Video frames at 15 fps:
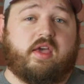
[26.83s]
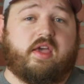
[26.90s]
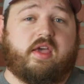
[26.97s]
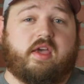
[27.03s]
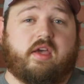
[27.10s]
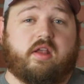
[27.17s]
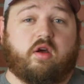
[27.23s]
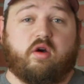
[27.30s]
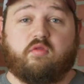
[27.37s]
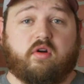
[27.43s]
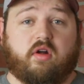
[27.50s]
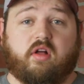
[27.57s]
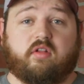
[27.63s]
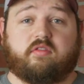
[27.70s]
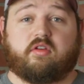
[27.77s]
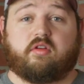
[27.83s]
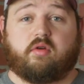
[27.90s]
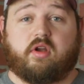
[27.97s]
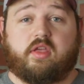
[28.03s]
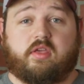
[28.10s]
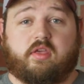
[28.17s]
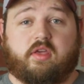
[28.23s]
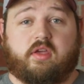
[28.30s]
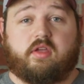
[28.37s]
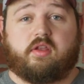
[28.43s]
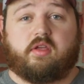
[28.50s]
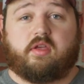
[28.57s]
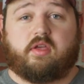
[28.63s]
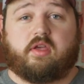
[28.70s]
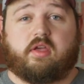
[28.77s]
And overall it's a great
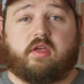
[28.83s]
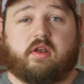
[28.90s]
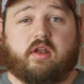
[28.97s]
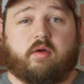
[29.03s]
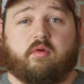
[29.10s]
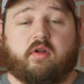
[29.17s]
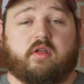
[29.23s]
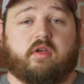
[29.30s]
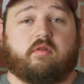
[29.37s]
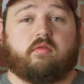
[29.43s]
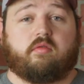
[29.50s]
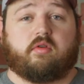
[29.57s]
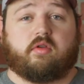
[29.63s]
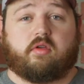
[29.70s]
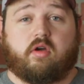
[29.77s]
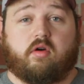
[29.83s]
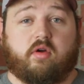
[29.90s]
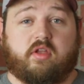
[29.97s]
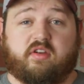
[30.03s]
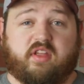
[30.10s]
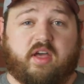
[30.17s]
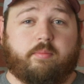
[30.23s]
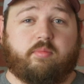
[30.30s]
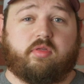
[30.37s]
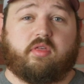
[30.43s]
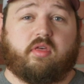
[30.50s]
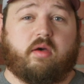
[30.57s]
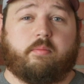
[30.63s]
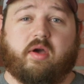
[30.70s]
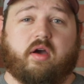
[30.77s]
kit, and I want to go in
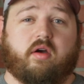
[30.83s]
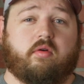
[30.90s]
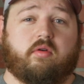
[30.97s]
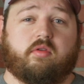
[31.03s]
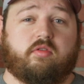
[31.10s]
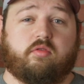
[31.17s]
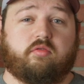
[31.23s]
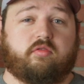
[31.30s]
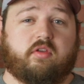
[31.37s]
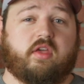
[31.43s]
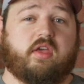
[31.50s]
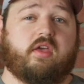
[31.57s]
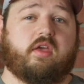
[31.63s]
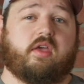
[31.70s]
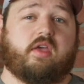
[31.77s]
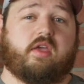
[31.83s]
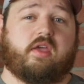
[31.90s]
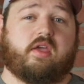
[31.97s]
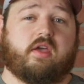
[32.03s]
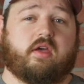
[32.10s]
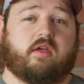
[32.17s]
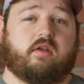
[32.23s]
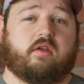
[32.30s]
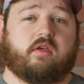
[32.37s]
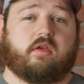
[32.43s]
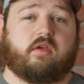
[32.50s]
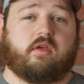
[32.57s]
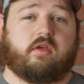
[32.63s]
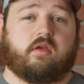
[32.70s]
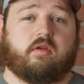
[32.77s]
depth about using it and
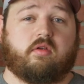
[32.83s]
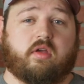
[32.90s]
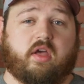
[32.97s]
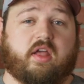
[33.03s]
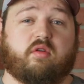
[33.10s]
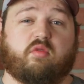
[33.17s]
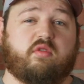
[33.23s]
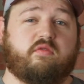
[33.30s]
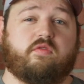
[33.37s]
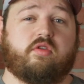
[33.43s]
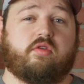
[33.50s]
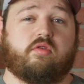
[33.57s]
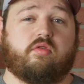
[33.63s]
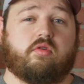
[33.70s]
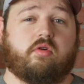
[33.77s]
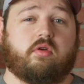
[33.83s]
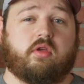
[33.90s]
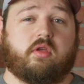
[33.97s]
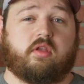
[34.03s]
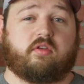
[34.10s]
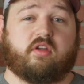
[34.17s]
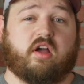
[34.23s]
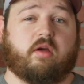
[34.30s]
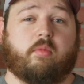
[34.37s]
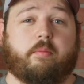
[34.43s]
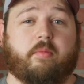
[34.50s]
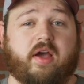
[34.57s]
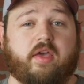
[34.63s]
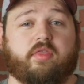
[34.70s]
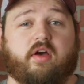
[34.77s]
kind of review and talk
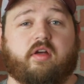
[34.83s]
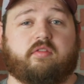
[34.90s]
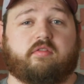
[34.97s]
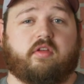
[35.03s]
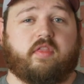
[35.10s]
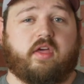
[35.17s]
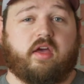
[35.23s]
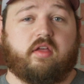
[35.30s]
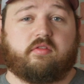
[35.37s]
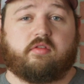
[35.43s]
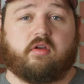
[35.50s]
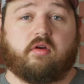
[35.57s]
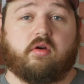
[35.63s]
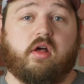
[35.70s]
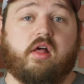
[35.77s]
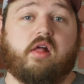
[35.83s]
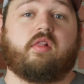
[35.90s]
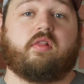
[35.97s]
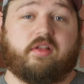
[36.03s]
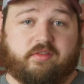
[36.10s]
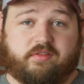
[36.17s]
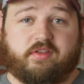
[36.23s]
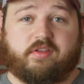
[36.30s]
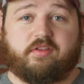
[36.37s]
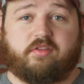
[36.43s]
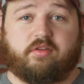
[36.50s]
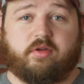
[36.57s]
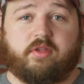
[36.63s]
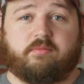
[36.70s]
about my thoughts on that. So let's get into